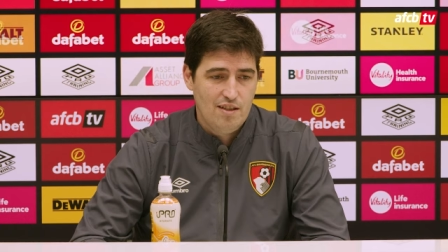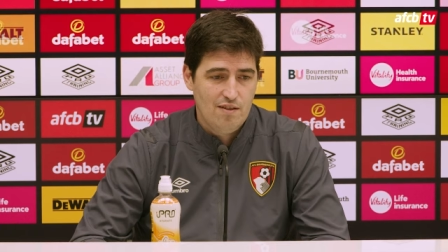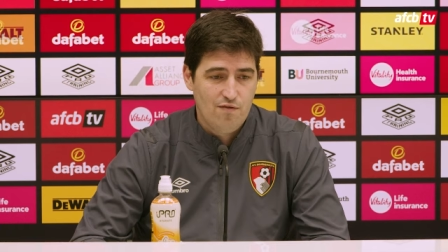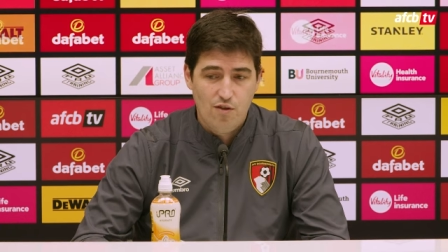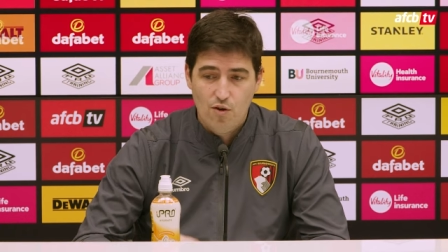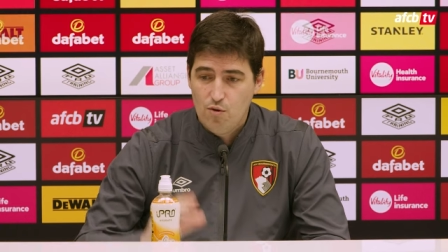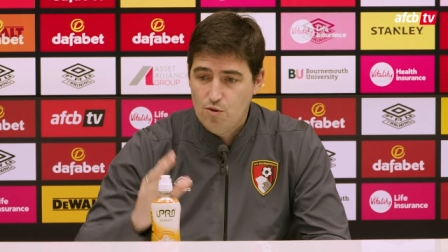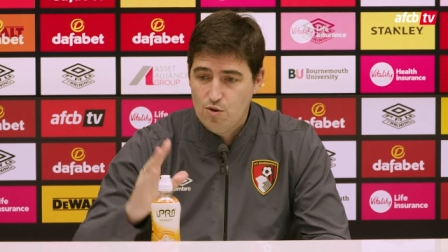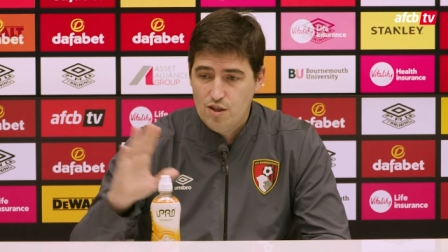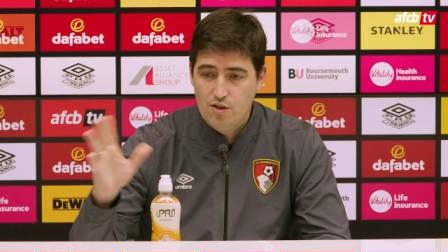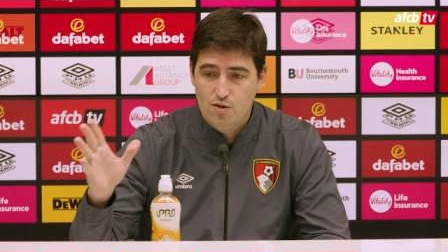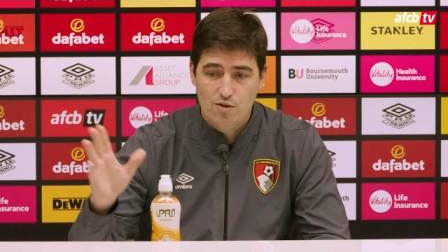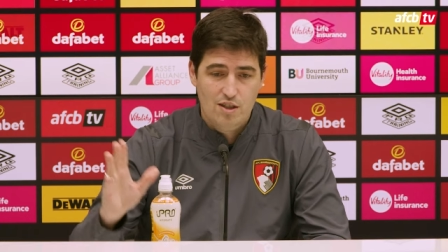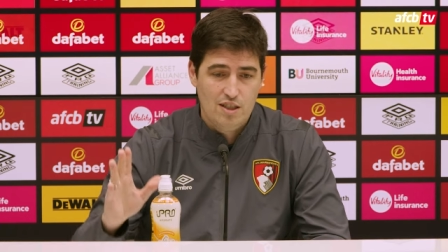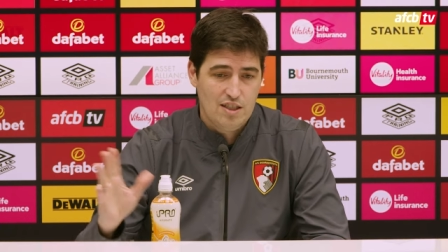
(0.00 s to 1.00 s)
focusing
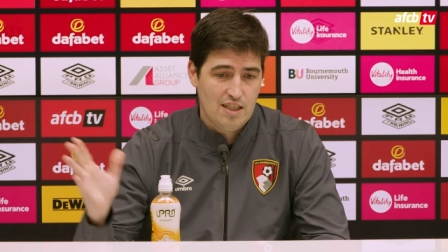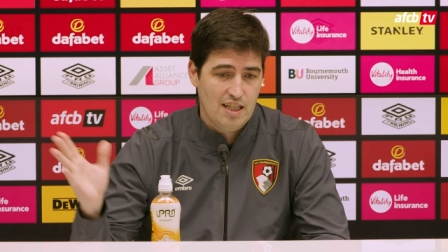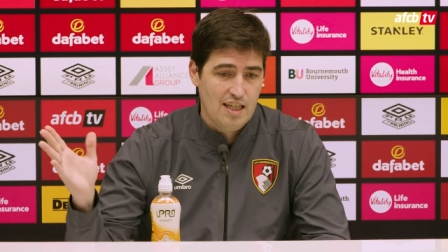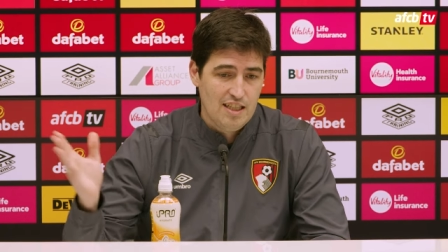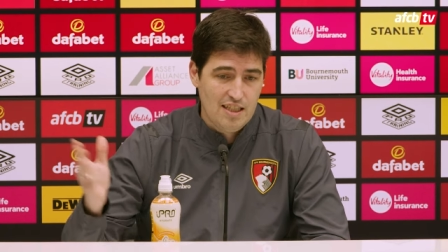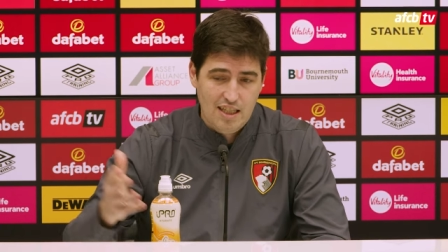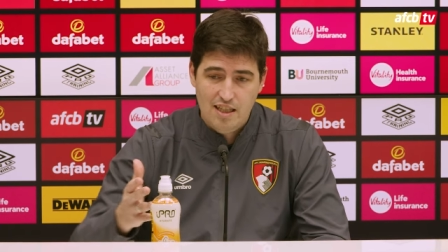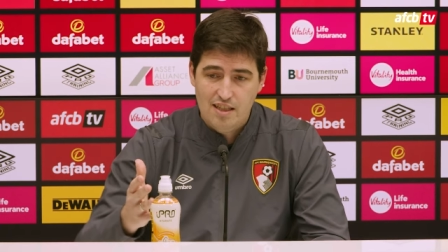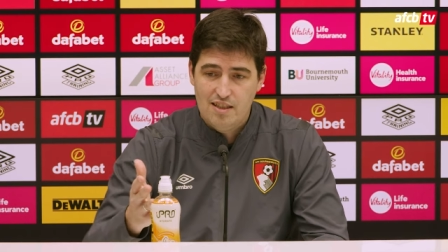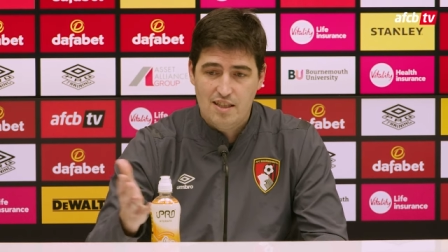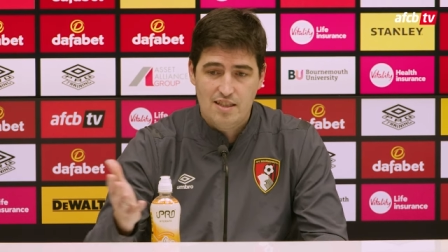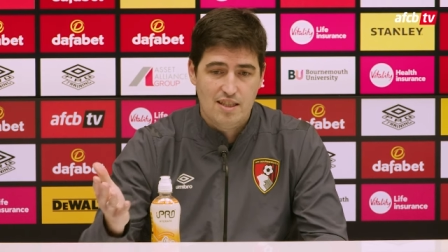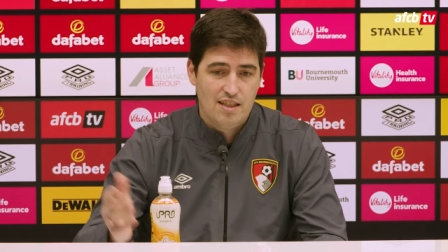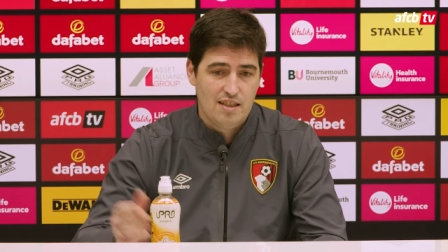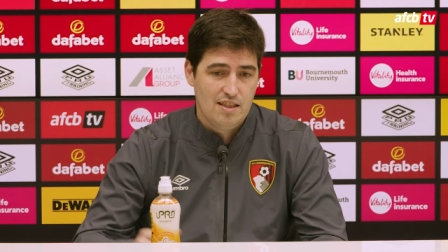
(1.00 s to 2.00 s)
on this side. I
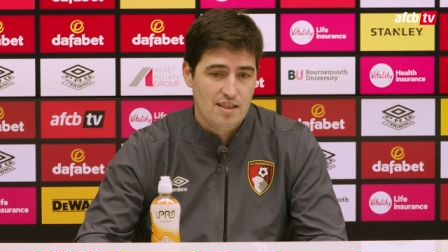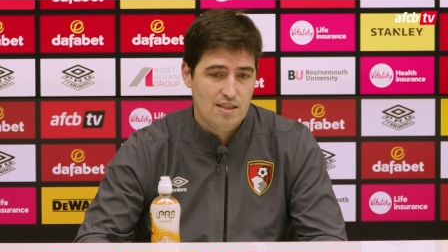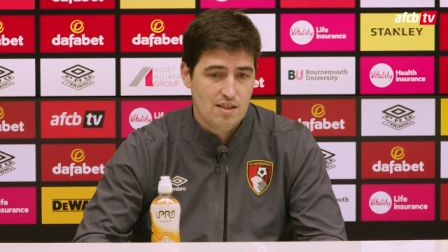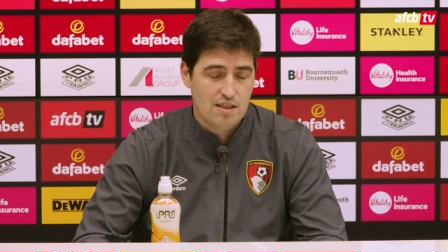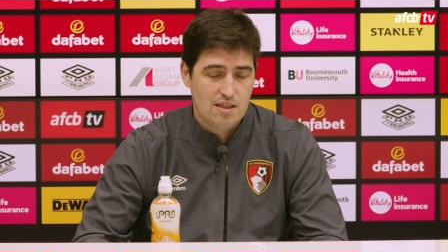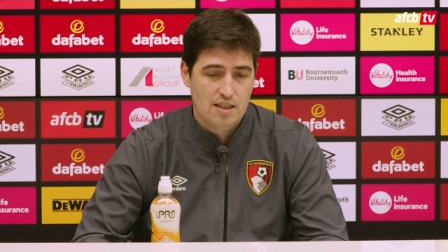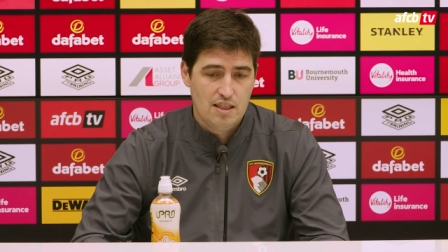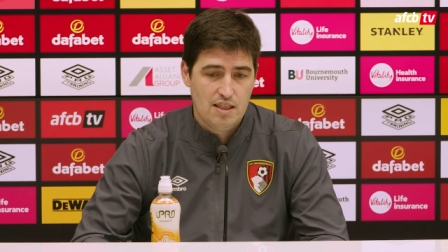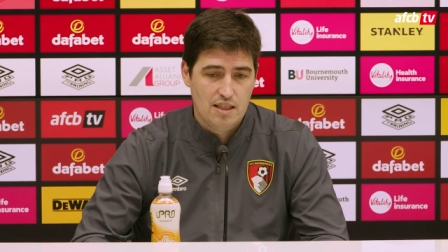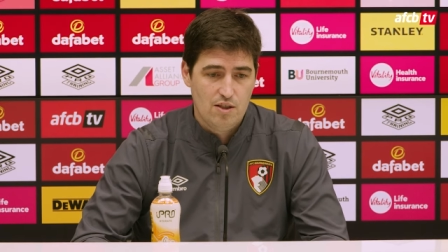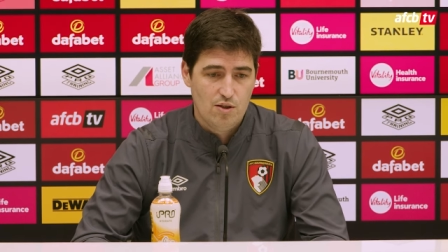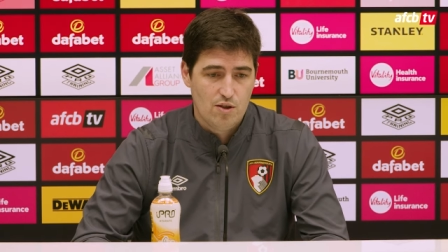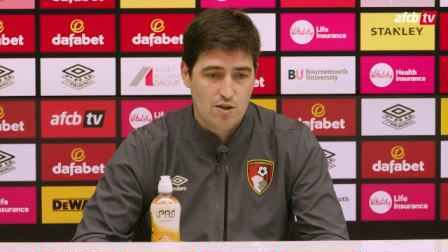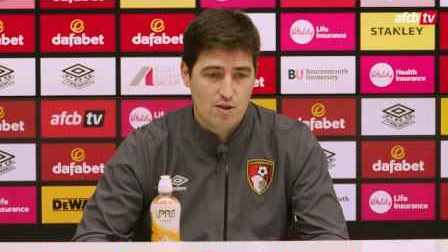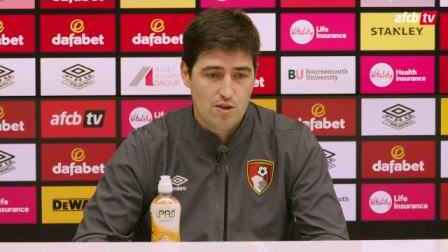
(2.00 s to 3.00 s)
understand
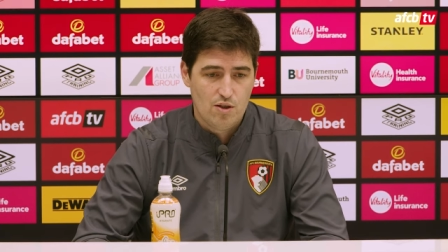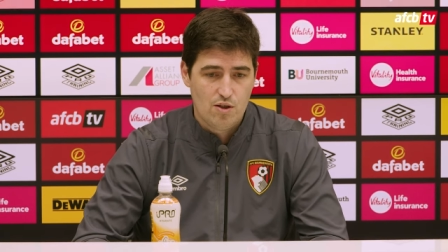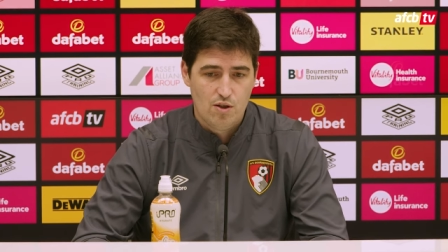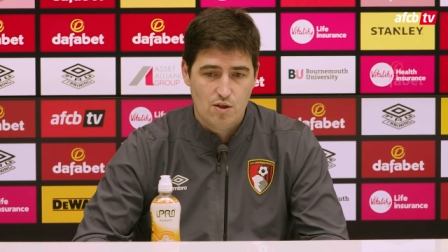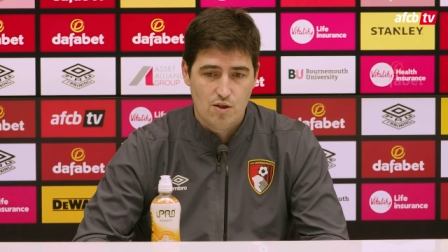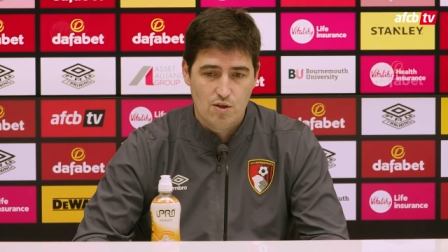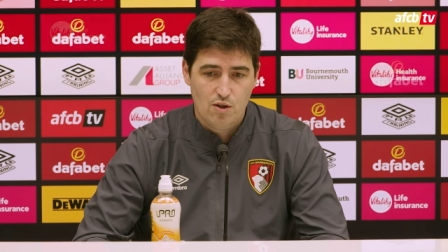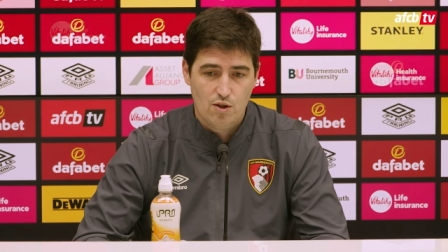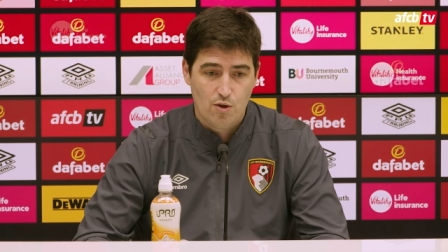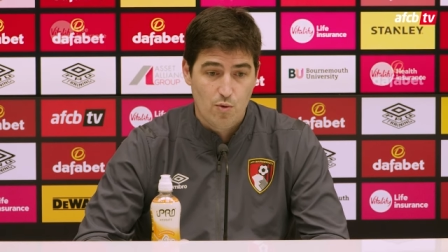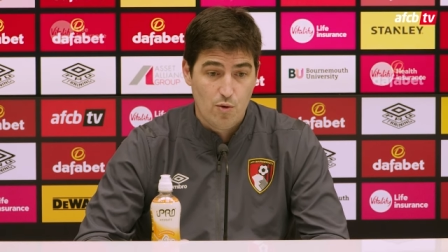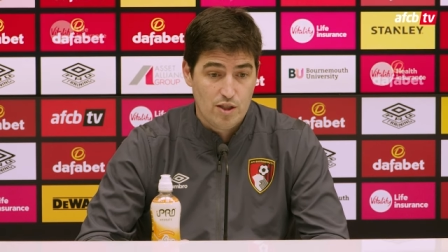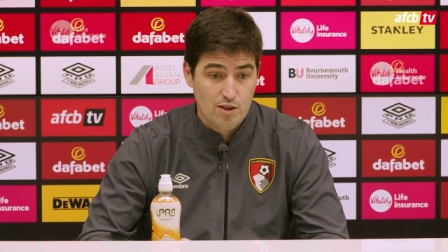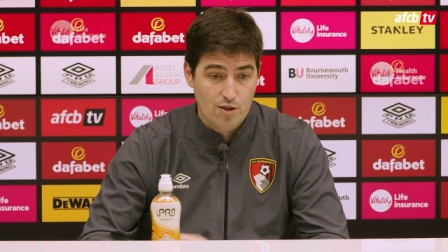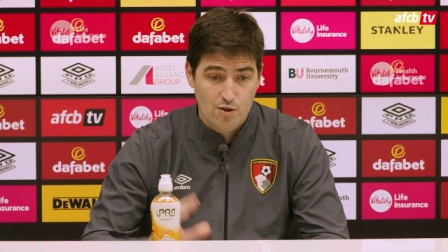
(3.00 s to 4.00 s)
your
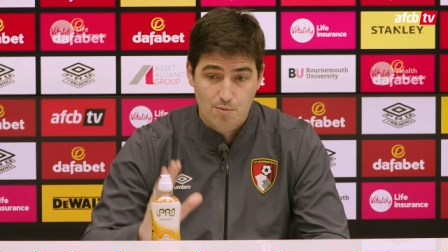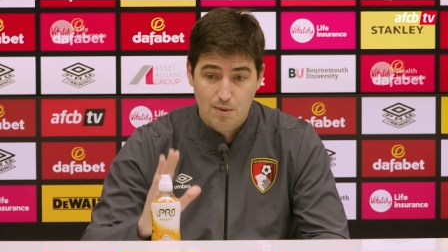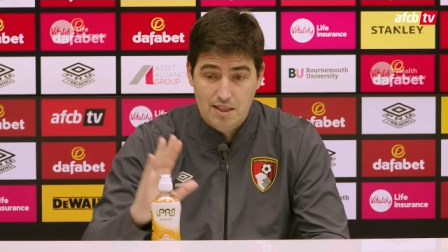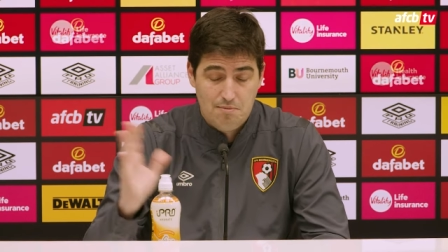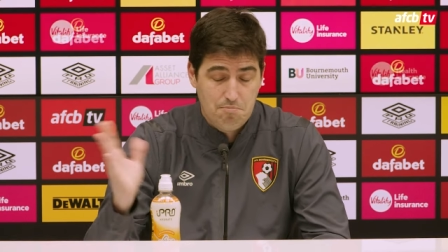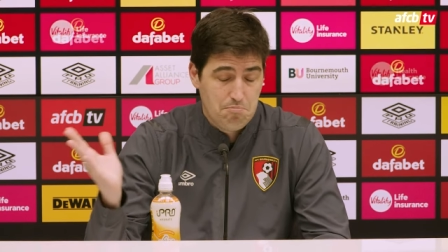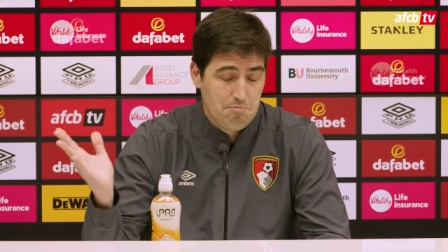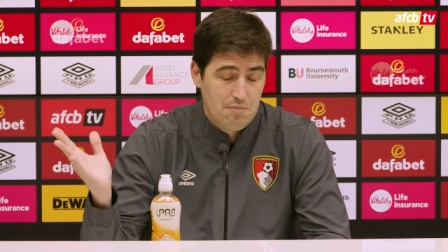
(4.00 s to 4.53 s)
questions, but